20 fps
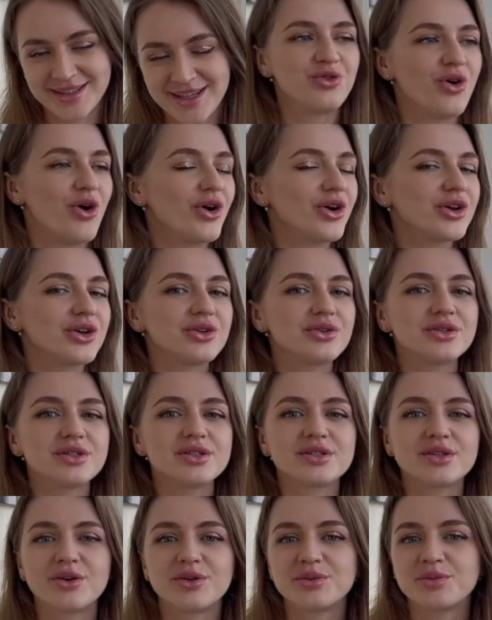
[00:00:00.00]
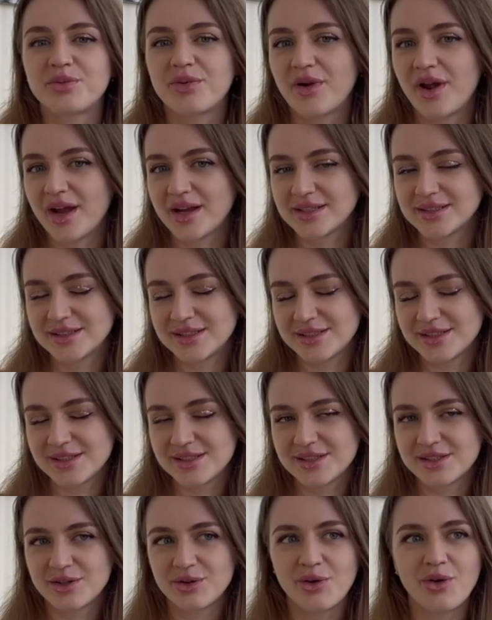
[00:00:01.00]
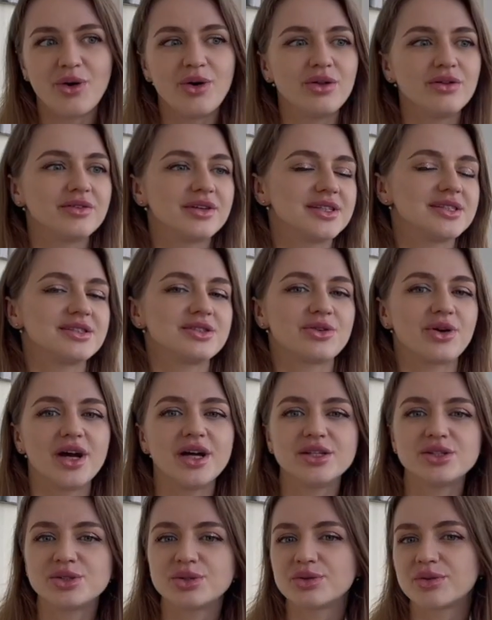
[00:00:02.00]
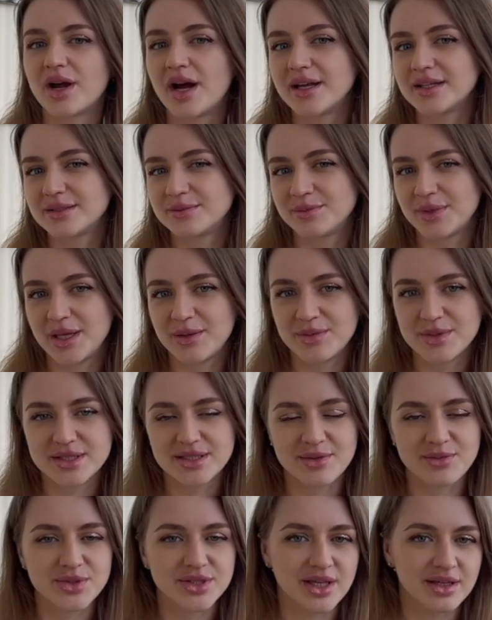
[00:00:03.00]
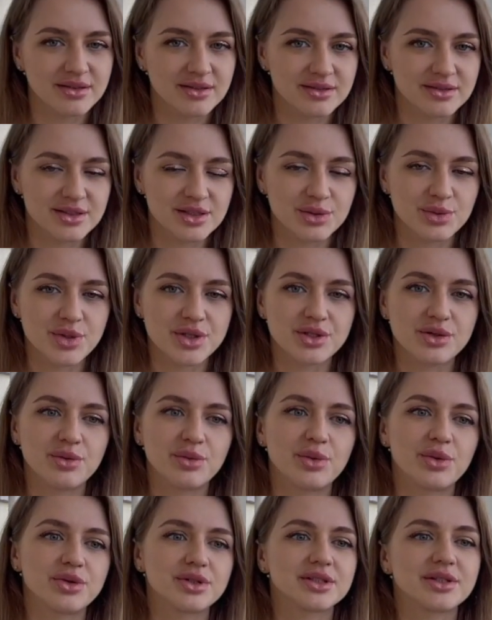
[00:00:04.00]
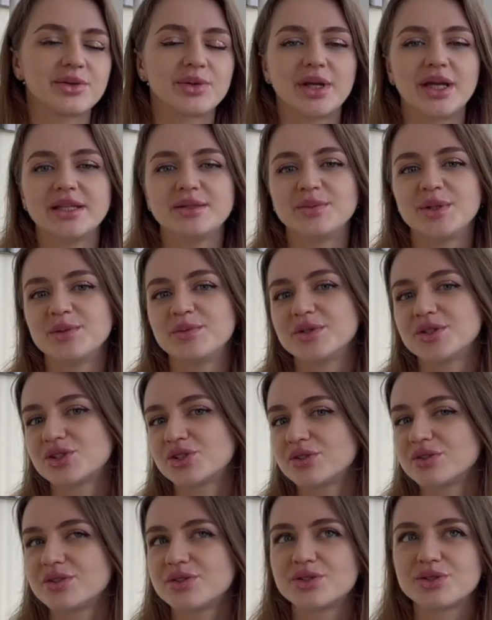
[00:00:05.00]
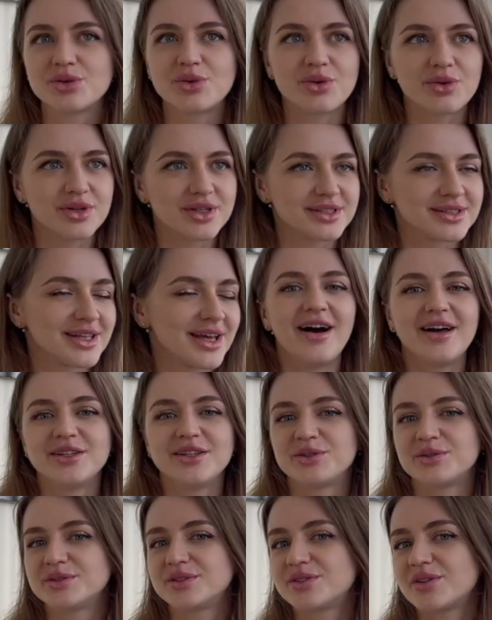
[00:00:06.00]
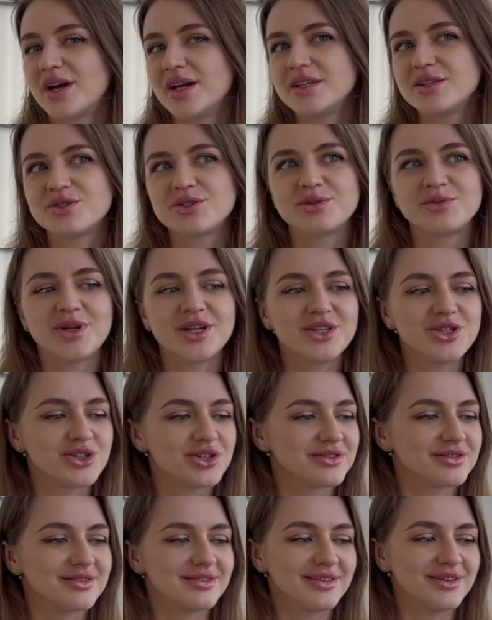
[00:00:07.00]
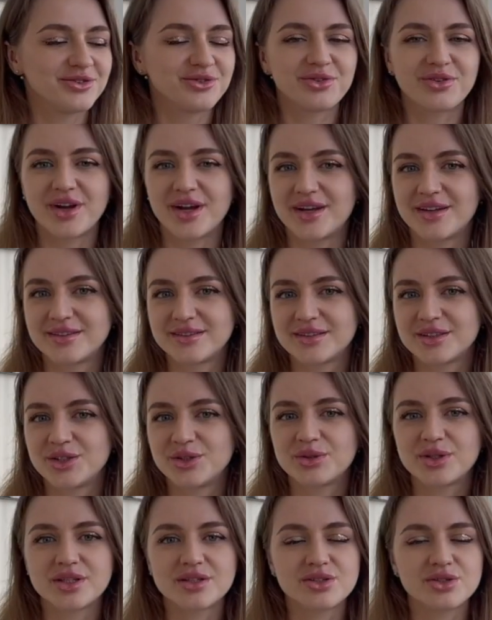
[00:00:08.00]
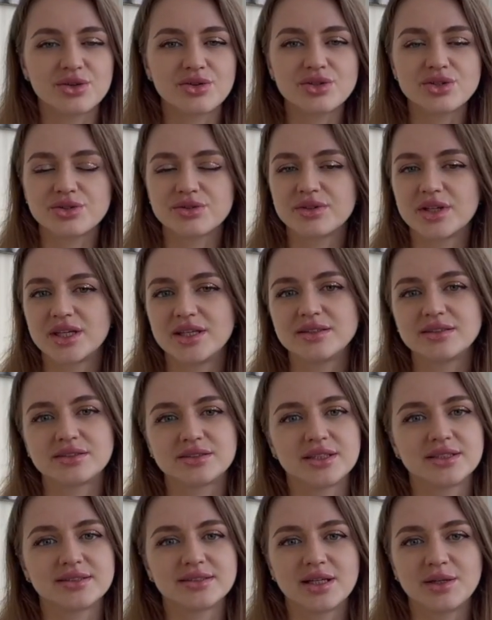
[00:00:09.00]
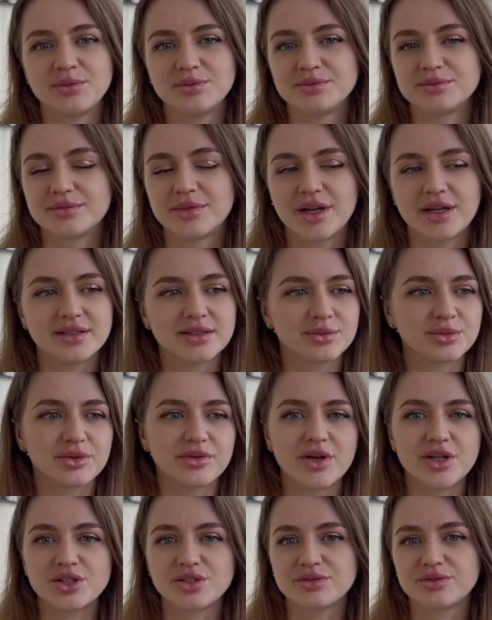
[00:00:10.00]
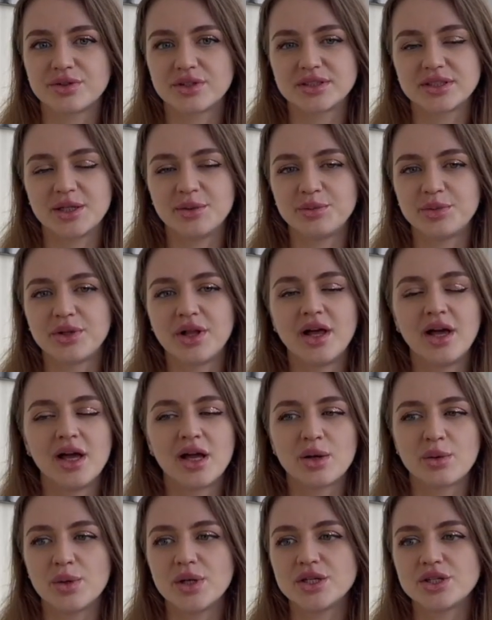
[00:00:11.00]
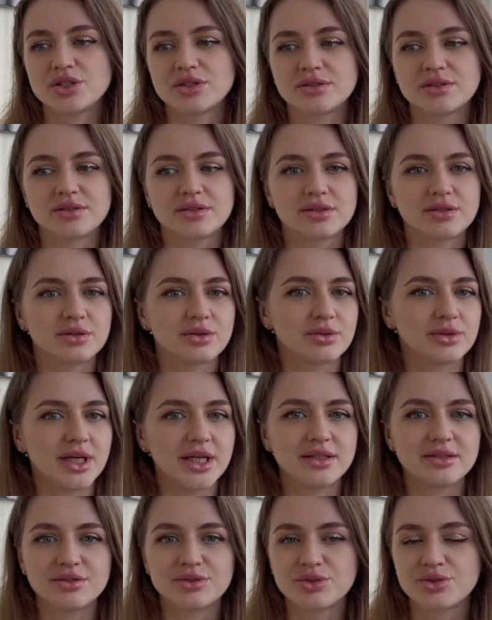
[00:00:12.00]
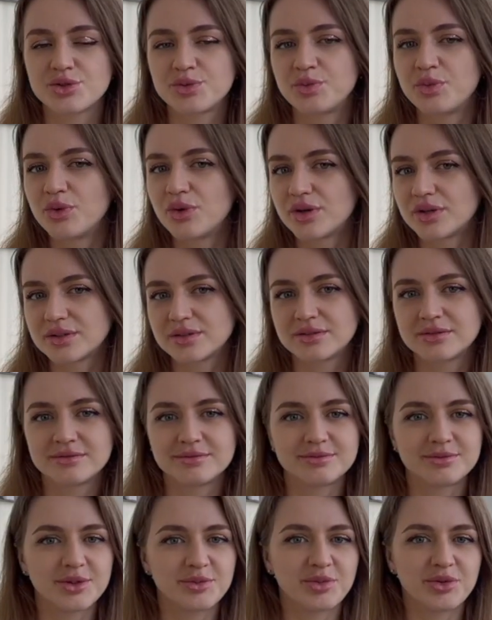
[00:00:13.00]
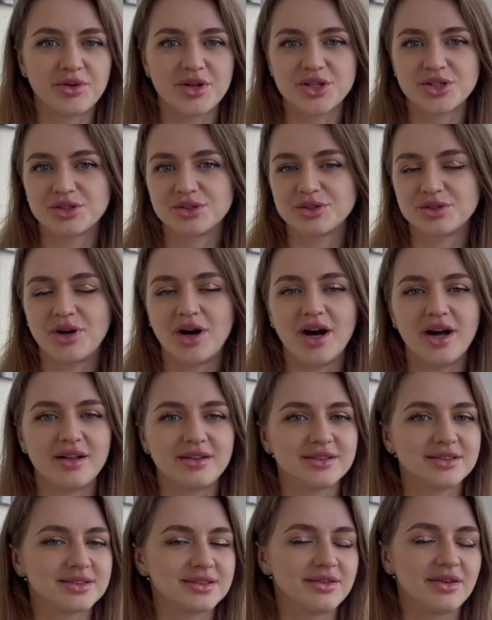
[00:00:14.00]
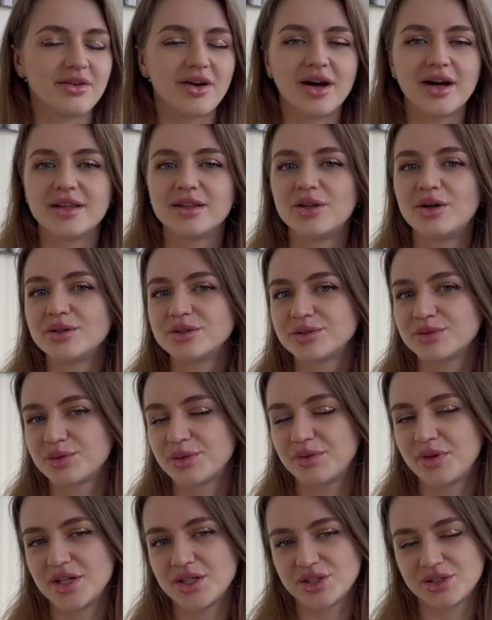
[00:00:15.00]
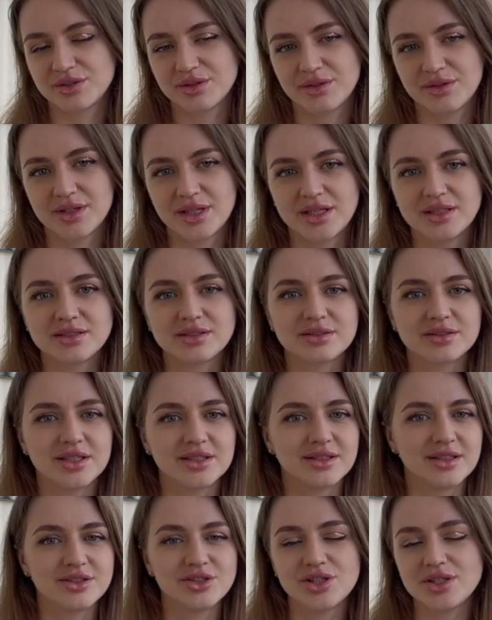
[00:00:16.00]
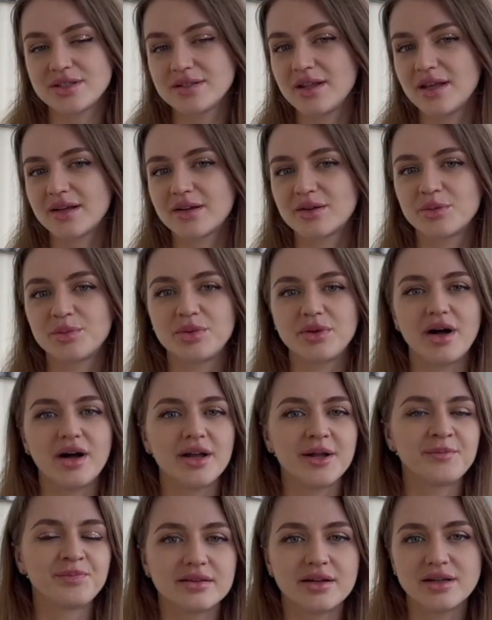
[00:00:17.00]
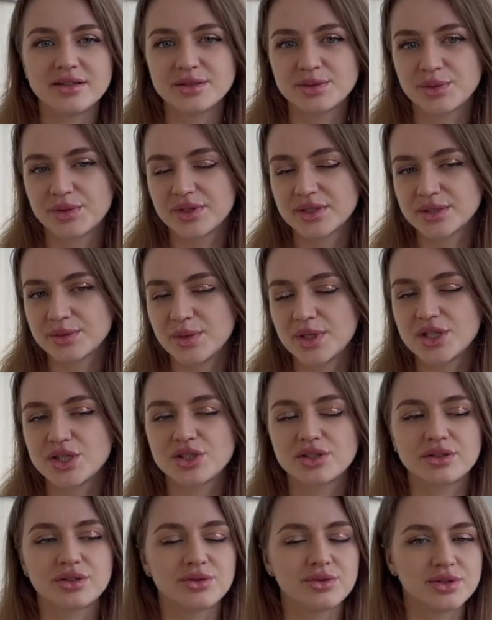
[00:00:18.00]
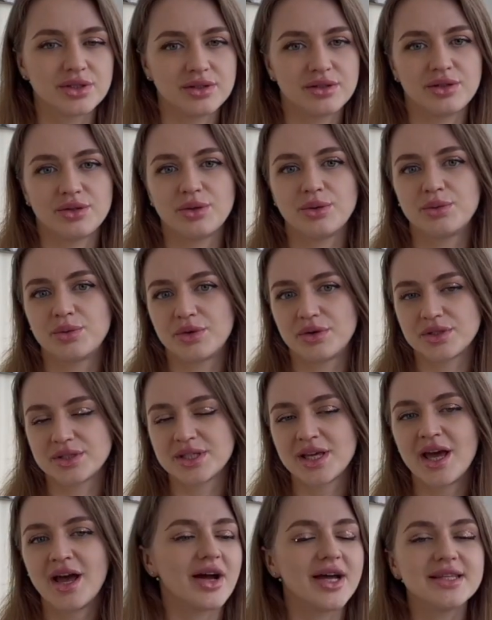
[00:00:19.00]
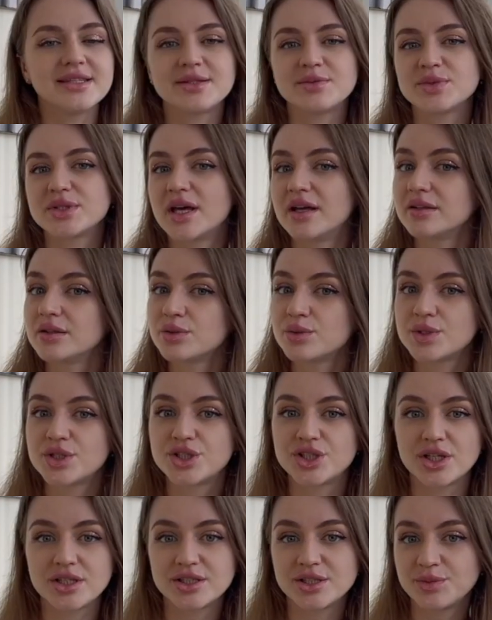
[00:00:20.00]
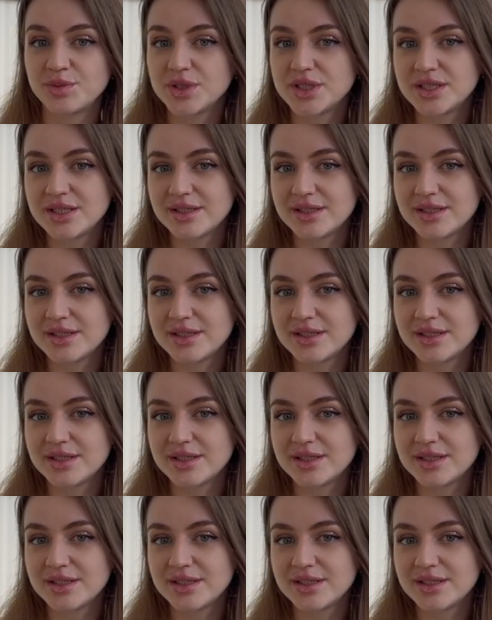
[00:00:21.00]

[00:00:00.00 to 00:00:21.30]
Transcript: Focus on practice. Always try to write maybe some sentences with your words. Create maybe short stories. Try to imagine a friend. You can search on the internet some random questions. For example, questions related to sport, preparation to IELTS. There are a lot of questions on the internet, and just like reply and answer this question using your words. Write some sentence with ChatGPT.